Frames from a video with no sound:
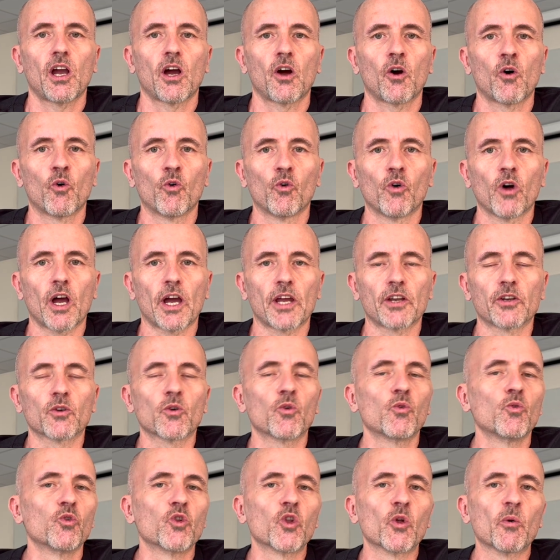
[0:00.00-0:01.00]
and
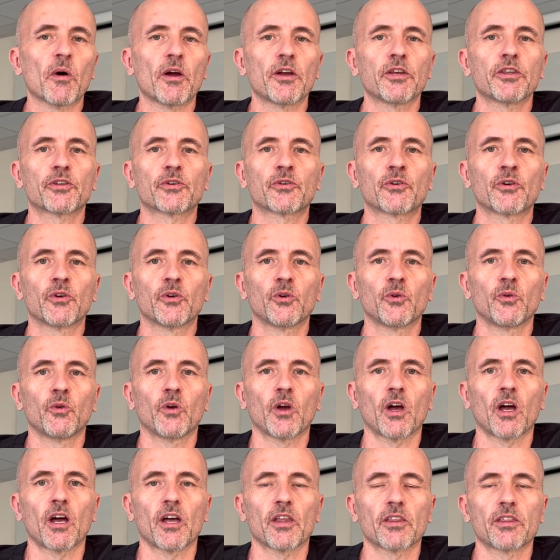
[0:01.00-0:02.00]
all the way through
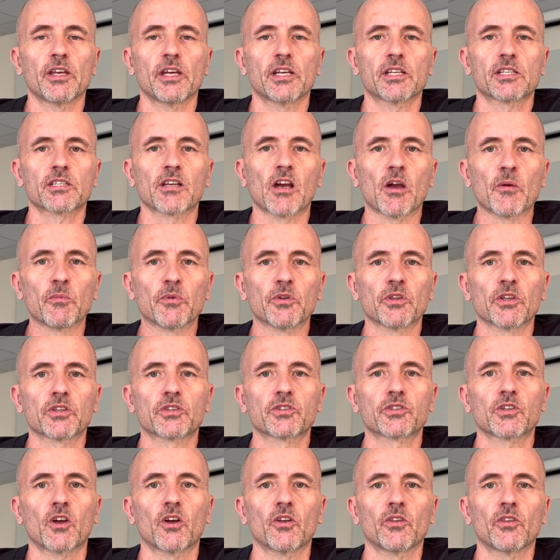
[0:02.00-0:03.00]
their time with
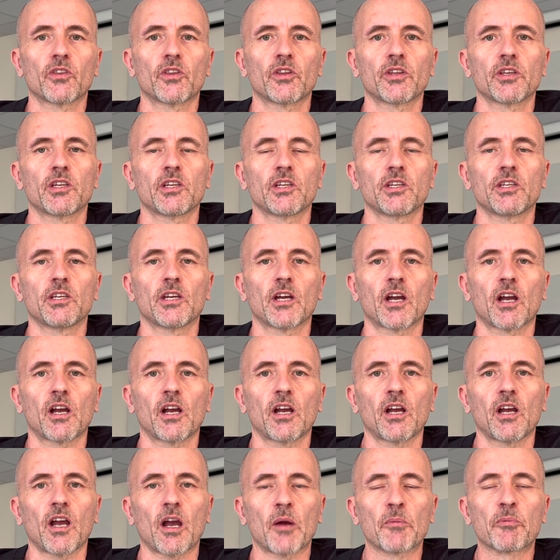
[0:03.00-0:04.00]
us on the
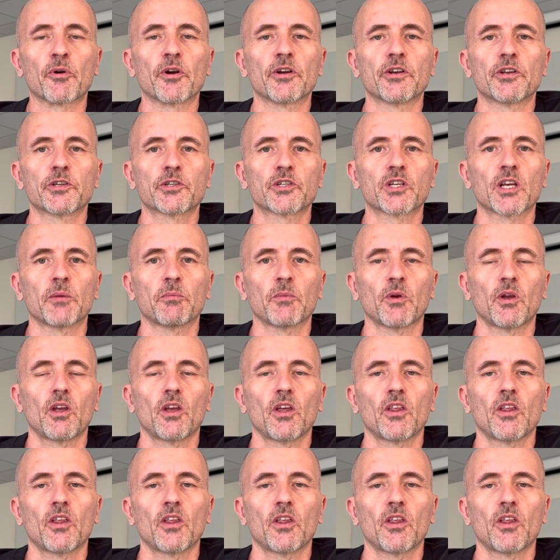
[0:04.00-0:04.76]
apprenticeship,